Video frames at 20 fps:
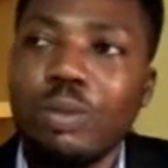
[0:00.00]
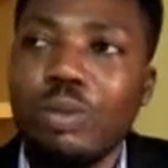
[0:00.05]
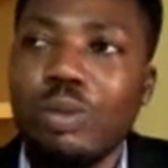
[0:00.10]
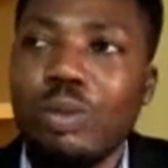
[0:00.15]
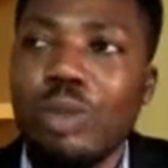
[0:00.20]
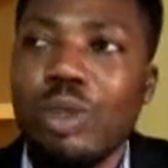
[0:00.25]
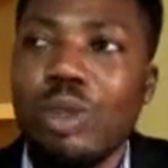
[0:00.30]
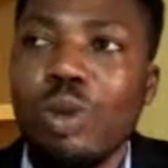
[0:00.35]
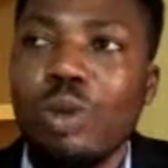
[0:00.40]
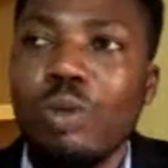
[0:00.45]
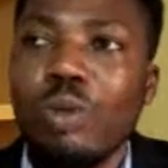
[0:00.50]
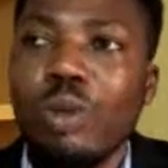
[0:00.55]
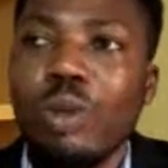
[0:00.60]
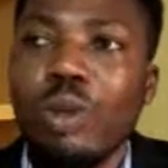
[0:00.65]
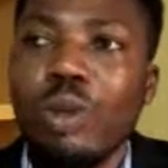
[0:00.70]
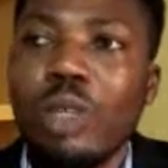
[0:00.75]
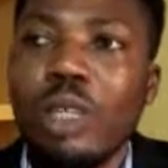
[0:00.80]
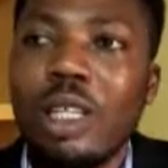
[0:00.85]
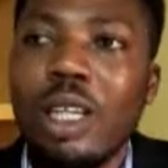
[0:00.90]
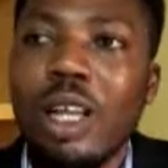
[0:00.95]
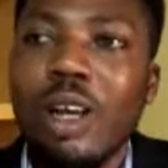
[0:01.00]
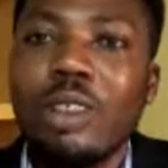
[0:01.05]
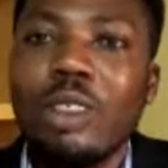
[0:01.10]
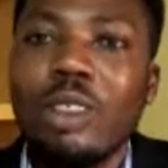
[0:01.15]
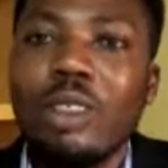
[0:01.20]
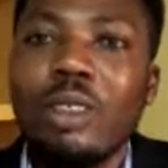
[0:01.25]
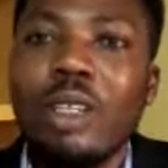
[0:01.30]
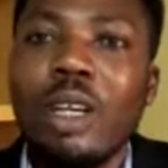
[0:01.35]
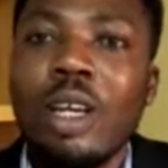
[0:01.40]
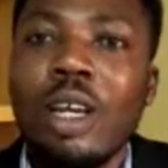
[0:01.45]
So, but it
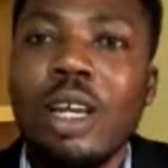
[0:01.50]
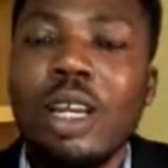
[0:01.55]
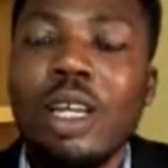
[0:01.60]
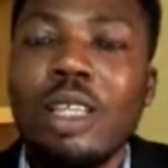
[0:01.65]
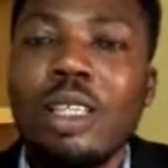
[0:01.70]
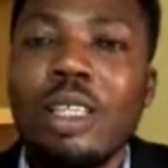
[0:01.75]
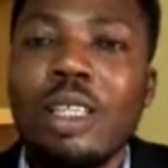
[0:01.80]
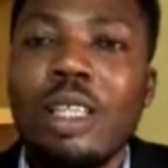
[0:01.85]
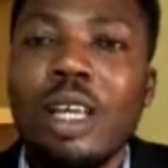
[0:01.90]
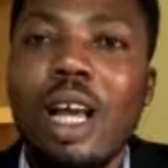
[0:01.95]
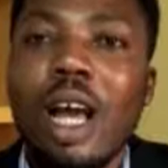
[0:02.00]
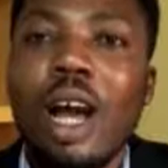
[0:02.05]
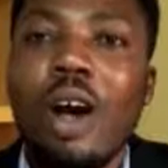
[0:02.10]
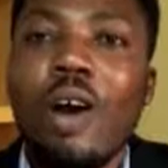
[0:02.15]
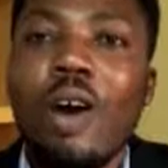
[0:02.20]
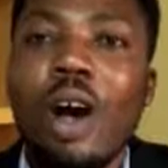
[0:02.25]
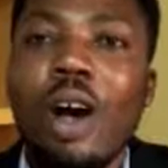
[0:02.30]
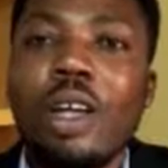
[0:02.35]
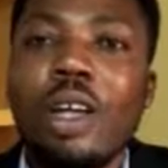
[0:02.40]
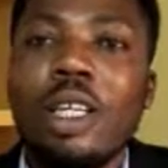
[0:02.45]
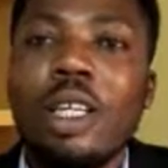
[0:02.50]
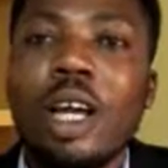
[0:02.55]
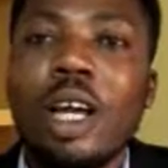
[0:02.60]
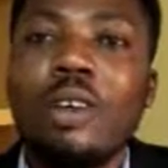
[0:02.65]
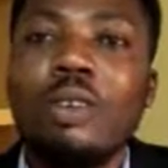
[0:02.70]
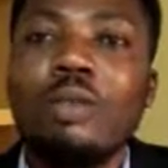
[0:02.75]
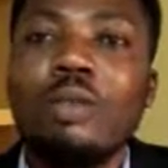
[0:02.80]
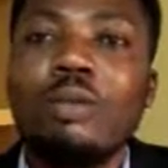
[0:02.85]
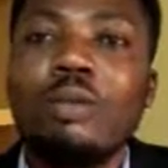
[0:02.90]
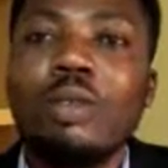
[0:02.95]

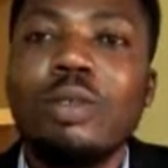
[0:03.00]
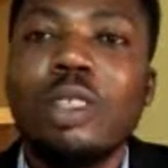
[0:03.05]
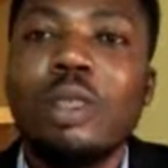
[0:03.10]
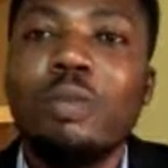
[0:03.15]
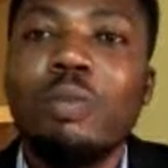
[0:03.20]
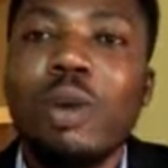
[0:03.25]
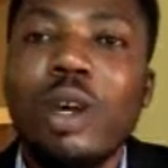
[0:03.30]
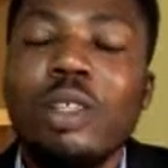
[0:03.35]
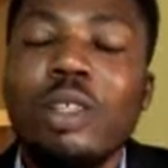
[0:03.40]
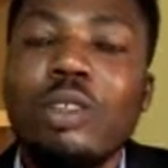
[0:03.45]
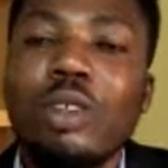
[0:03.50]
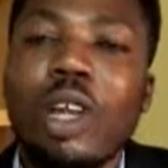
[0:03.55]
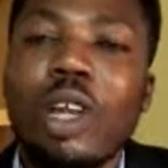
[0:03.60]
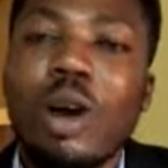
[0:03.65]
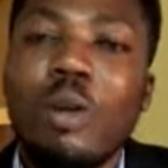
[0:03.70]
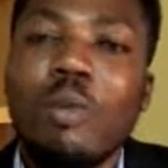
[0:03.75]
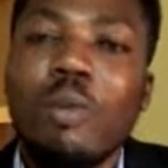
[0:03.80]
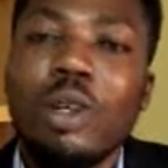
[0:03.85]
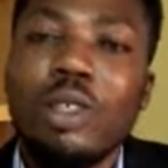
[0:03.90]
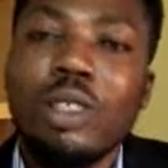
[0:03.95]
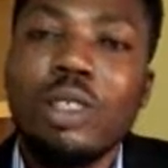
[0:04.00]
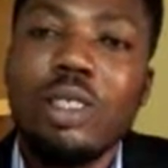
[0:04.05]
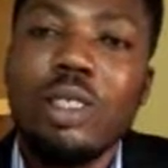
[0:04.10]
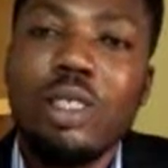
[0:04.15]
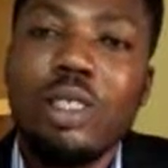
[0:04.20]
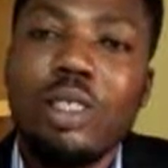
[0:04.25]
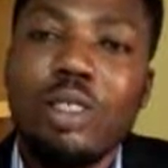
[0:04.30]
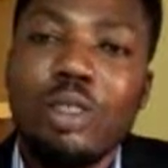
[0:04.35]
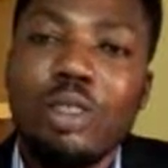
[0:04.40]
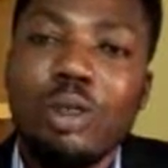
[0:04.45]
now depends on how
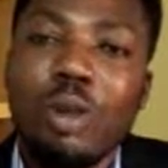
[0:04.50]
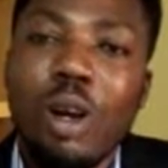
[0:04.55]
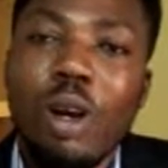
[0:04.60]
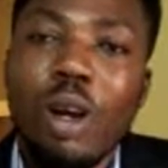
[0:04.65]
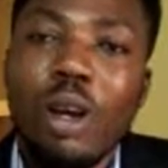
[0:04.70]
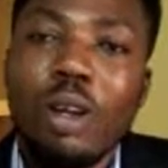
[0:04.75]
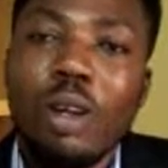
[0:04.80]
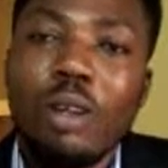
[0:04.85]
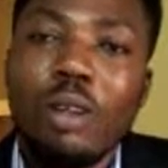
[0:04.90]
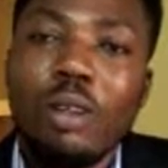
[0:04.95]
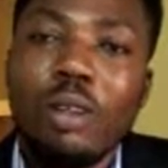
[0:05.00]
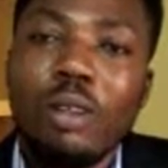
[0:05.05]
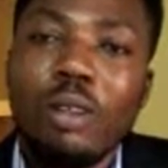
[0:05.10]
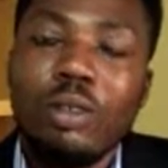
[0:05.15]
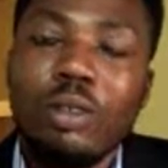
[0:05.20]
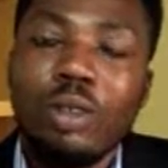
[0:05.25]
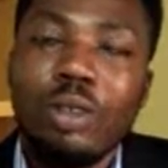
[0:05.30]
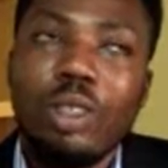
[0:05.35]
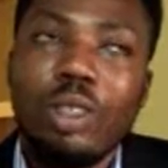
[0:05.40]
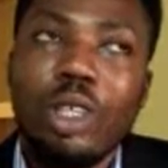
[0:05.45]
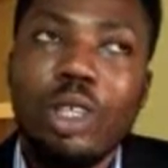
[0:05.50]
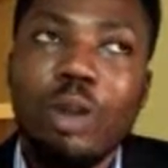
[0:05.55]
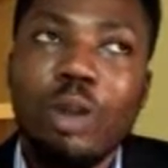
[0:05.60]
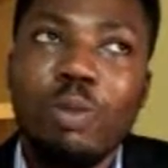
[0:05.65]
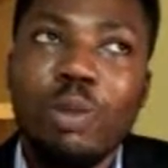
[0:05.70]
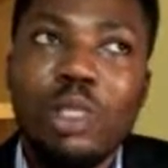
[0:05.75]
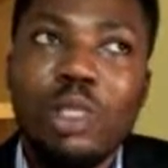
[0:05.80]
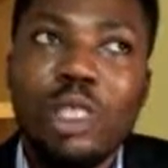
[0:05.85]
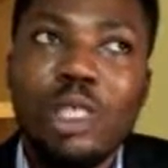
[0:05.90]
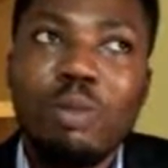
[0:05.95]
persistent you are. Today your
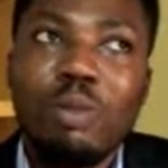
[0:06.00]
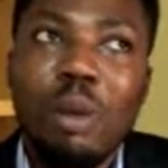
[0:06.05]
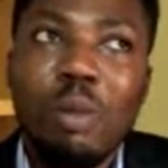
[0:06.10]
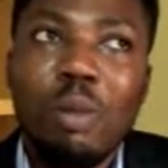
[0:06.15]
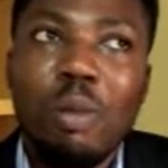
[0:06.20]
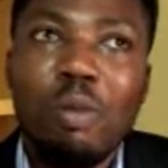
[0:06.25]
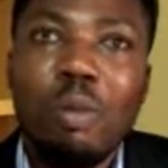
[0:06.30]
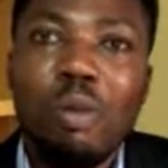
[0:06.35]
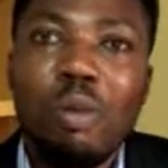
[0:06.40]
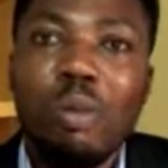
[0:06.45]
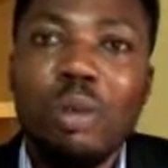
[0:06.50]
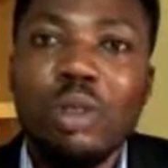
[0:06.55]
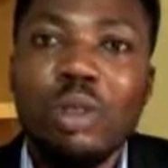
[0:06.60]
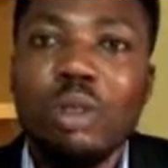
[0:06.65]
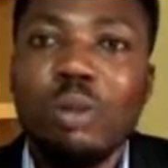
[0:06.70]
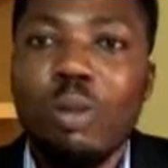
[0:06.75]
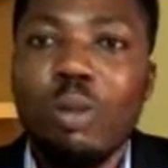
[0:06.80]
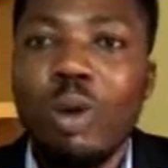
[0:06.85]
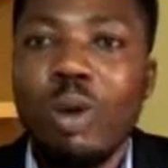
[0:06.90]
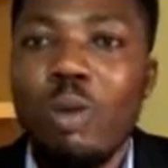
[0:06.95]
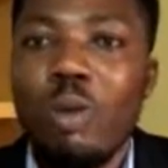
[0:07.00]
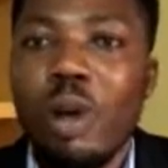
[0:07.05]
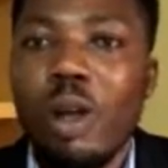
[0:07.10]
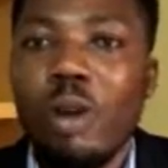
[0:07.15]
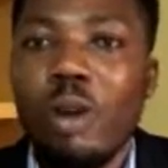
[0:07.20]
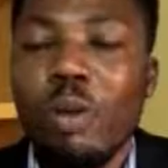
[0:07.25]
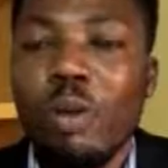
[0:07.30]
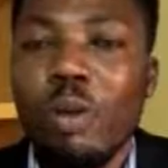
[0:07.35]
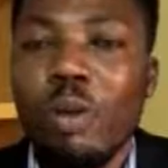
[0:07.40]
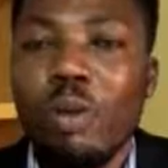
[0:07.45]
business might be booming, tomorrow might
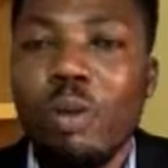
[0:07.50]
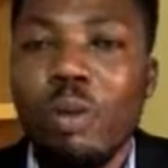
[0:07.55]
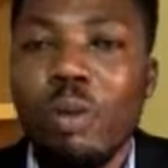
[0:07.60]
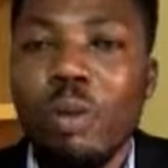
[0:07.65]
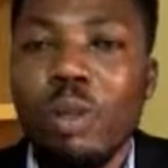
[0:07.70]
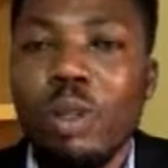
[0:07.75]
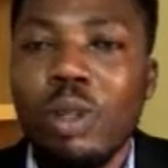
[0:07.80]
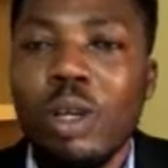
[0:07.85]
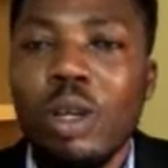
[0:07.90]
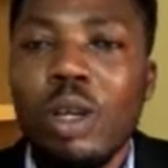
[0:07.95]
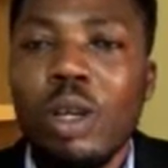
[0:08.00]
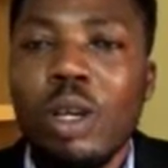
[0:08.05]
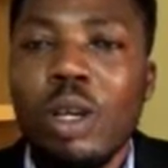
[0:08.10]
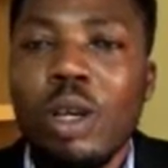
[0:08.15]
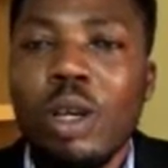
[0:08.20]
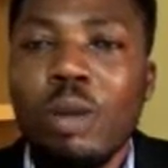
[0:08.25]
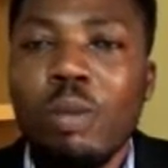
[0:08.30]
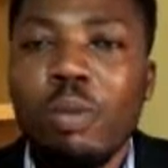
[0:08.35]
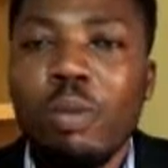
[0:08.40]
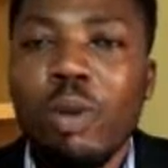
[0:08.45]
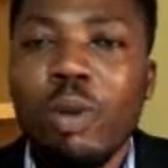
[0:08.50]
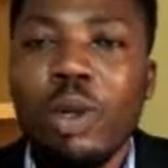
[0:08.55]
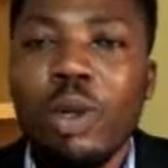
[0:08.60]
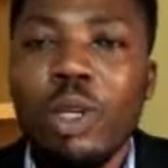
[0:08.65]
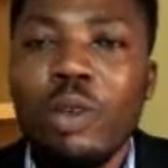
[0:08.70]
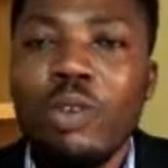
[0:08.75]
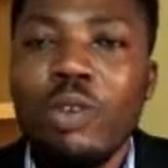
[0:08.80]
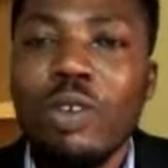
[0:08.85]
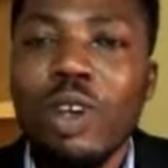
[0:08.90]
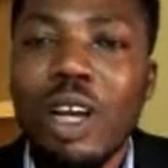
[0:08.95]
not be booming. But
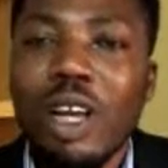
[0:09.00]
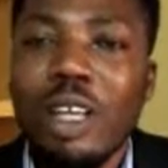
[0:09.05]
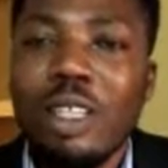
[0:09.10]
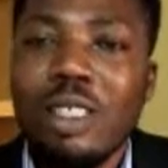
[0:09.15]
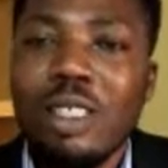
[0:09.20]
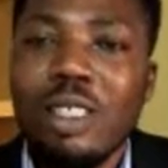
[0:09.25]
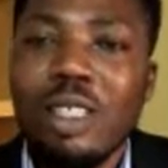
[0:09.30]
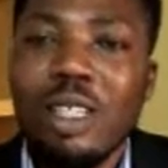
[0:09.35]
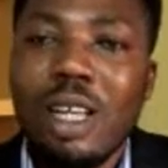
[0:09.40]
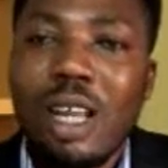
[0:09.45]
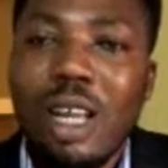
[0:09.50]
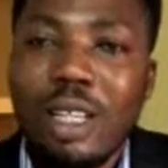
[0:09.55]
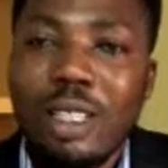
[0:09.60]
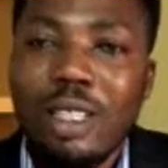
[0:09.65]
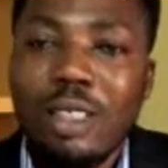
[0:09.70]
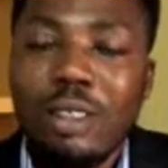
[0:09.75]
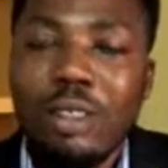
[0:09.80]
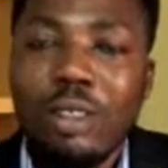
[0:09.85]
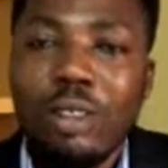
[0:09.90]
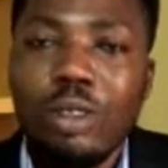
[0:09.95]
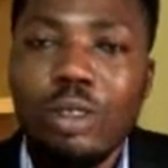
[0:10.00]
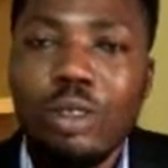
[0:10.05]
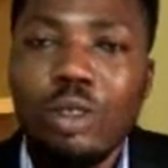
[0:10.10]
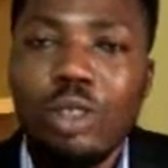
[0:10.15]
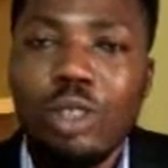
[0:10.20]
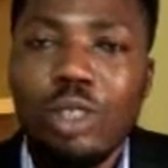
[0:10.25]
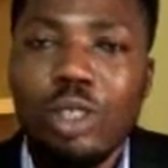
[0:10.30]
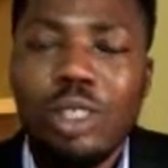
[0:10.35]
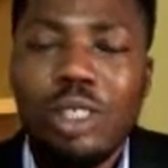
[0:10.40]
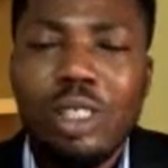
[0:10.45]
even as a that, you
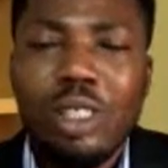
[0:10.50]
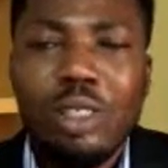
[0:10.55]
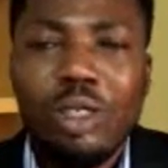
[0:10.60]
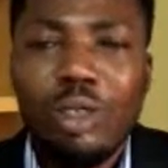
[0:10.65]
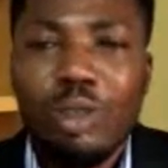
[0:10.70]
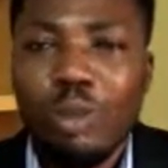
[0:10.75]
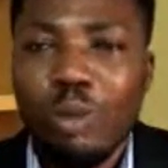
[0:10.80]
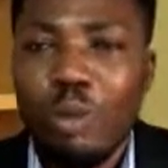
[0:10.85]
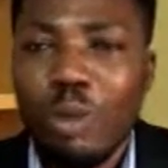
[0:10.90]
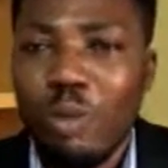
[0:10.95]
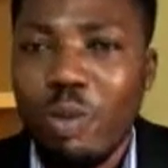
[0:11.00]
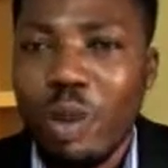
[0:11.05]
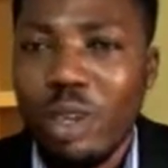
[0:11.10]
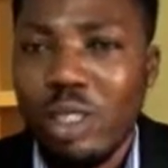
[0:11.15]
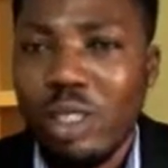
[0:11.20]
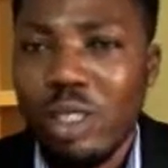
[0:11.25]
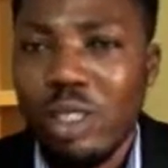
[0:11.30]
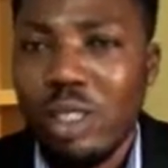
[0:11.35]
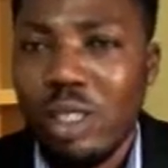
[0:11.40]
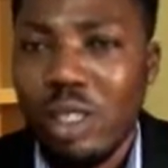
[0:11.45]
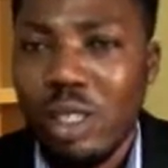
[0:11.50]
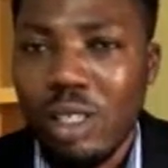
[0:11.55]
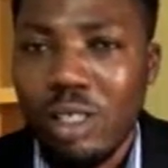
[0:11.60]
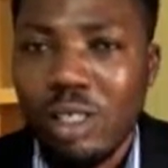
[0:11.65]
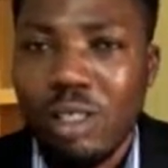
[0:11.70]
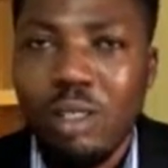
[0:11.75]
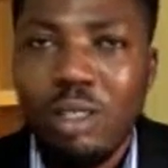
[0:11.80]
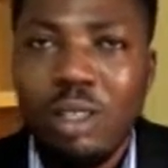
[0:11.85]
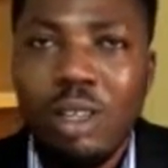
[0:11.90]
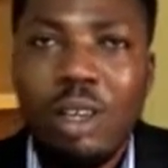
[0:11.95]
just need to be
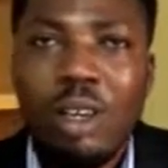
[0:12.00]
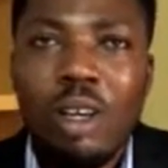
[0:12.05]
persistent.